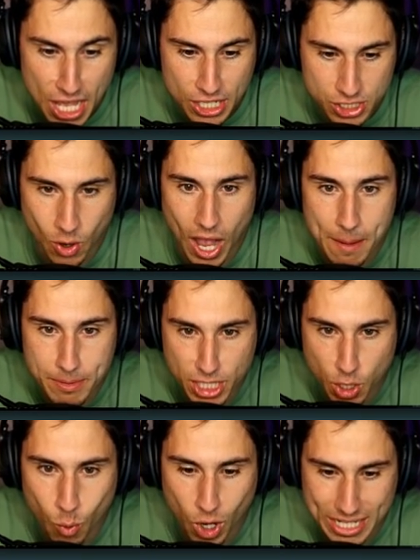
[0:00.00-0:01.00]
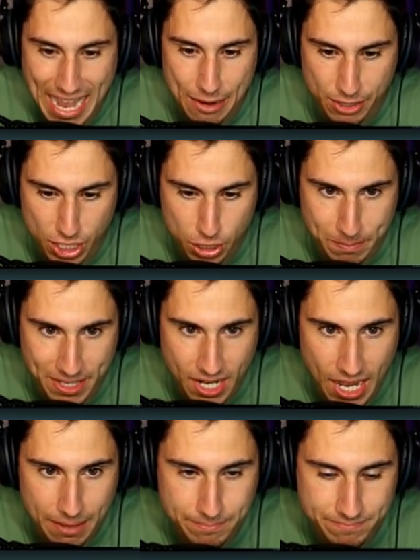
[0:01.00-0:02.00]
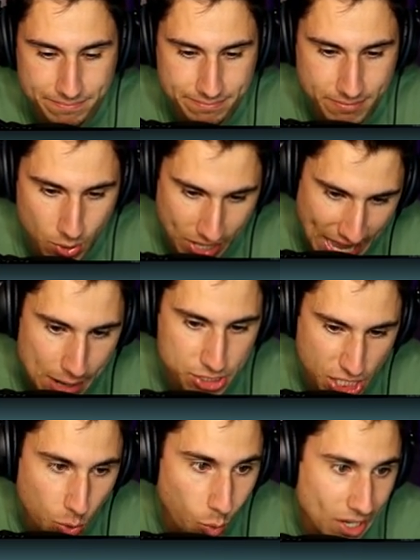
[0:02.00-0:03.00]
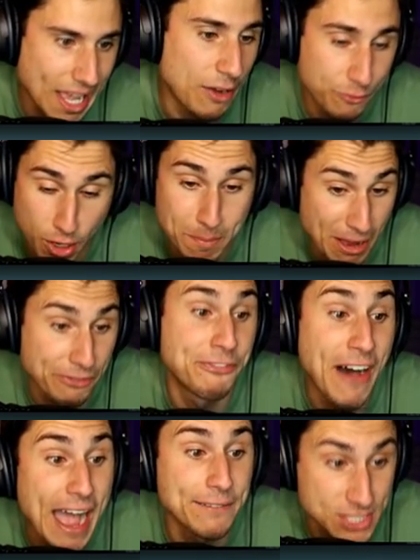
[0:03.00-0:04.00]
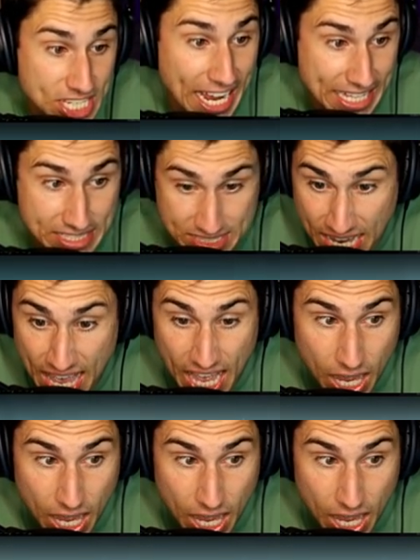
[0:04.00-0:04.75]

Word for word: So I'm gonna work out a little bit. Uh, Okay, I was going to work out for about five seconds.